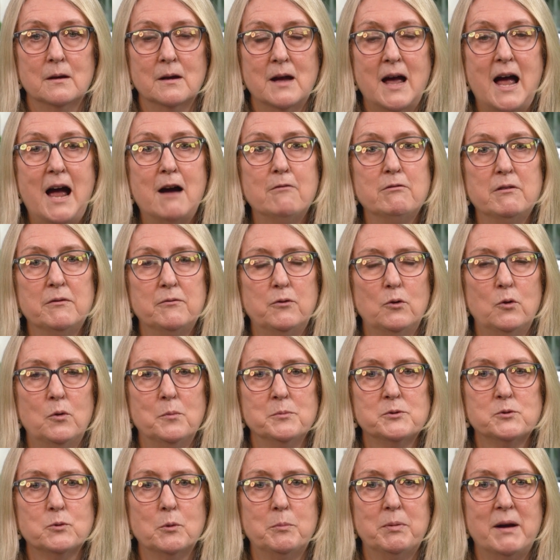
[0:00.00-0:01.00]
Our
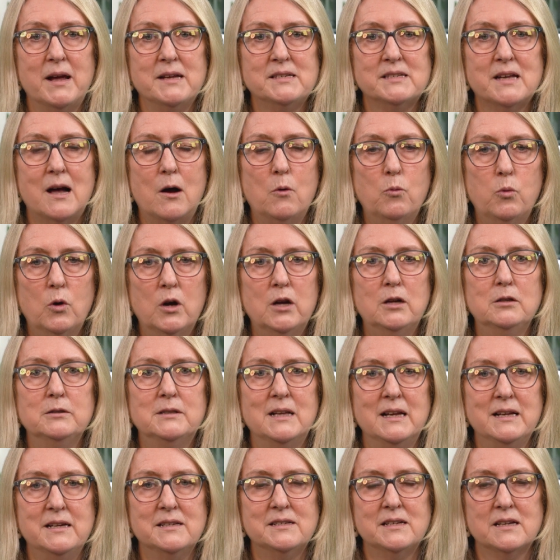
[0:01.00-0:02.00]
reforms will place our
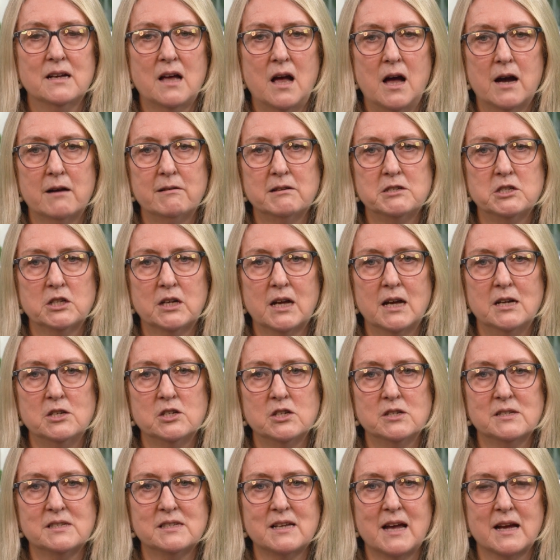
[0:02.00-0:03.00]
world-leading higher
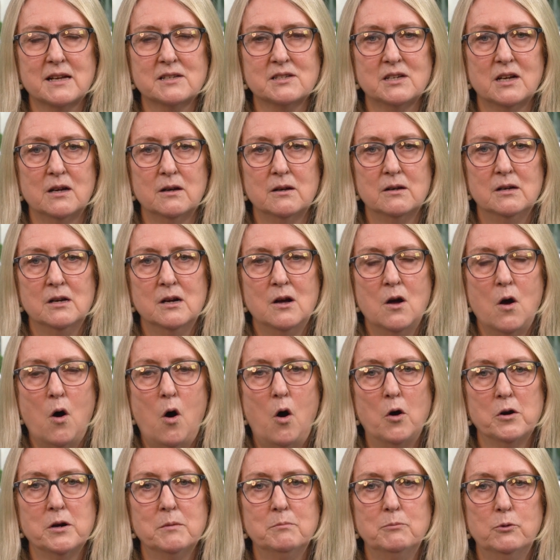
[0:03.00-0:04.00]
education sector
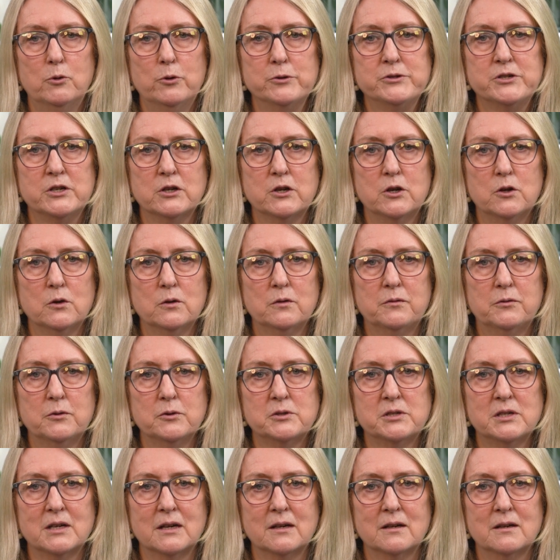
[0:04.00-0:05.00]
on a more secure
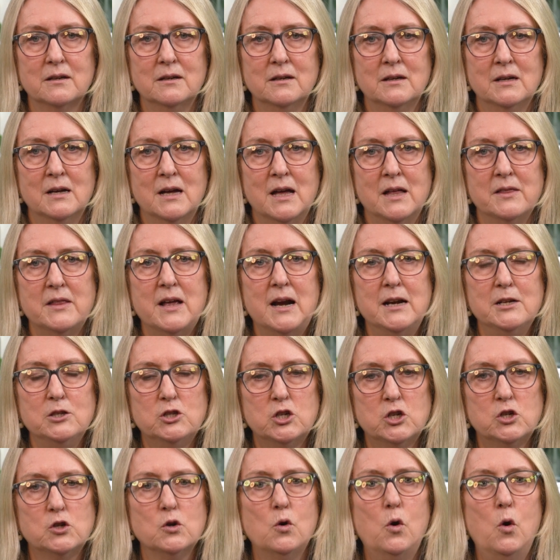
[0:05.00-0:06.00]
footing. They'll
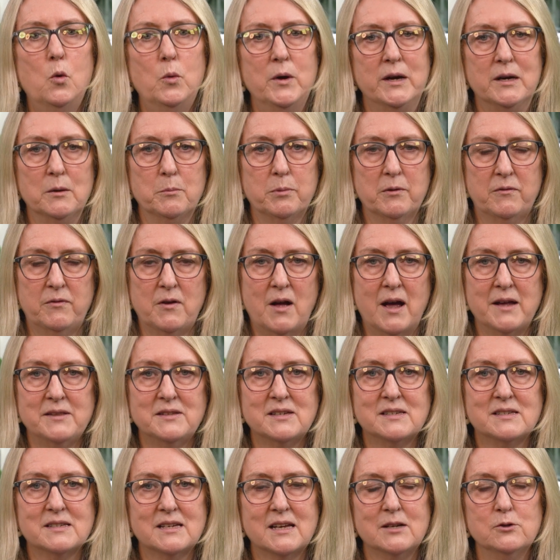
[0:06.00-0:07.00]
ensure we can provide
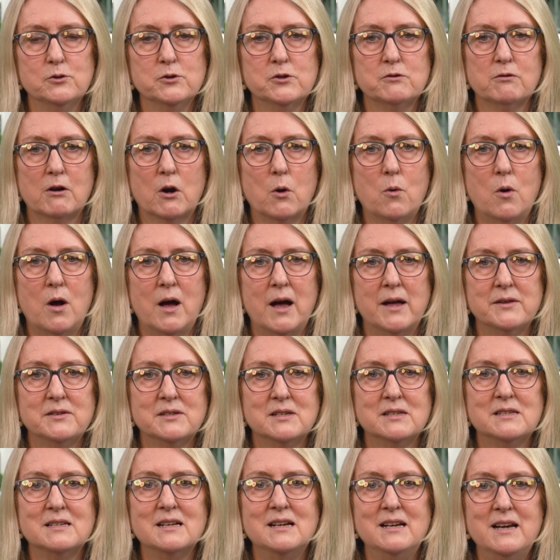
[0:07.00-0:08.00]
the skills required
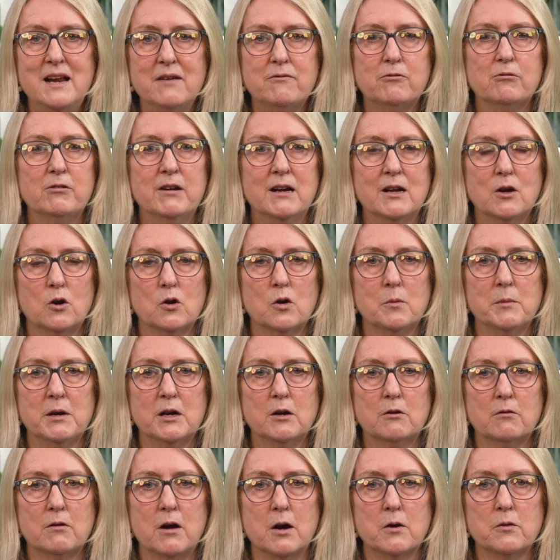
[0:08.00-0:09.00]
to deliver economic
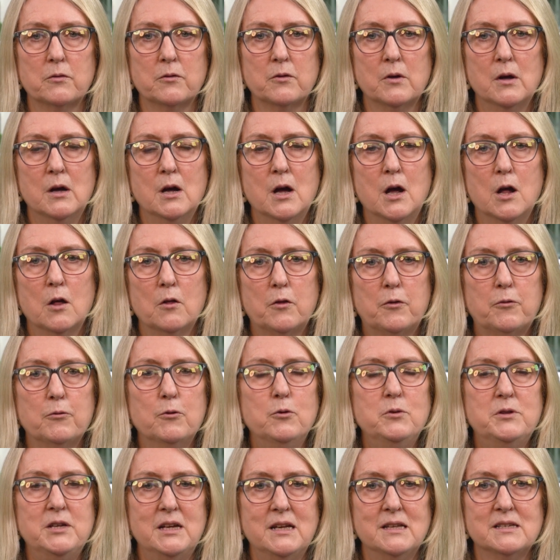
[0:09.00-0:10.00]
growth
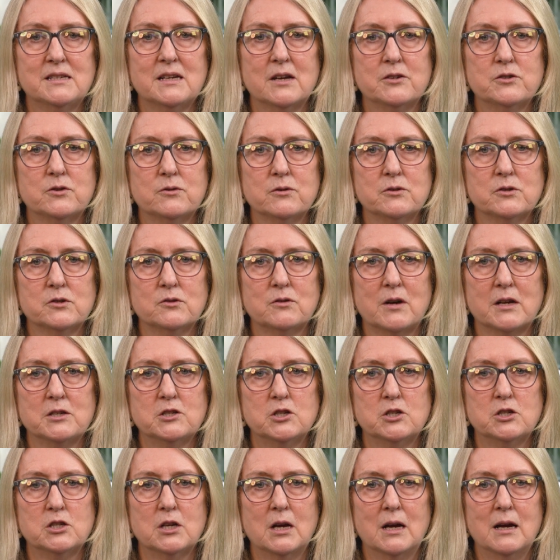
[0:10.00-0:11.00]
through the industrial
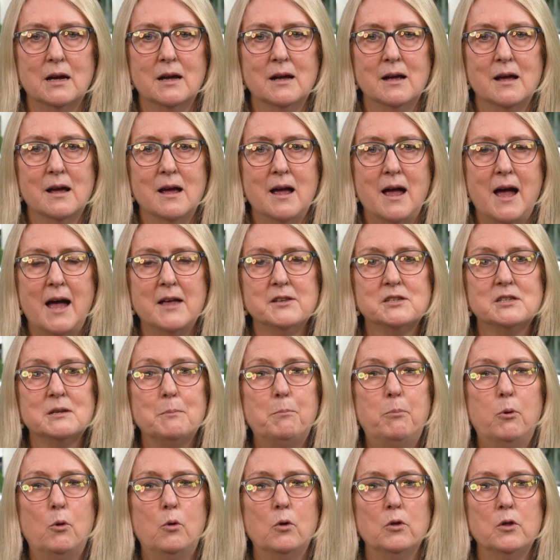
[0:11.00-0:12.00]
strategy and
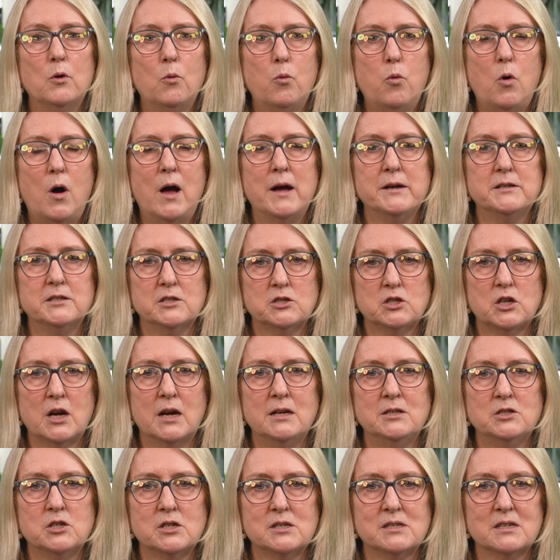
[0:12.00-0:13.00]
support the wider
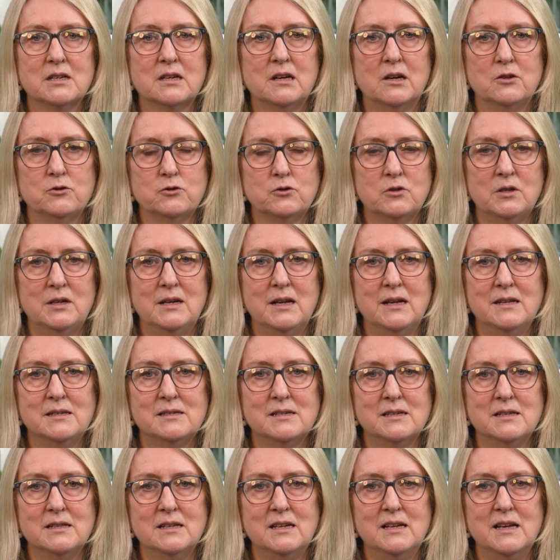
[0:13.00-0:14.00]
changes the country
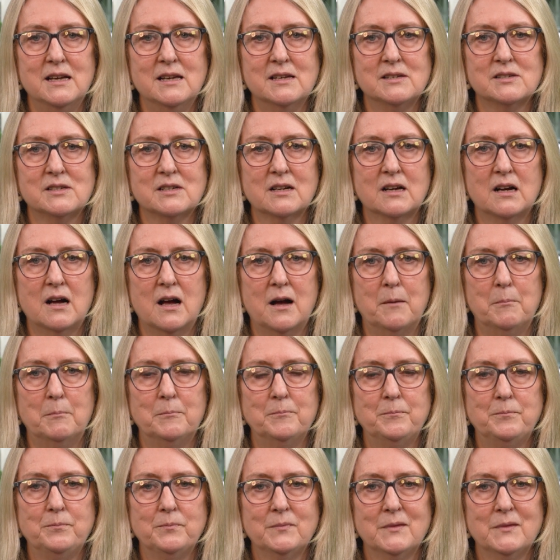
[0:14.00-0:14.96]
needs in the years to come.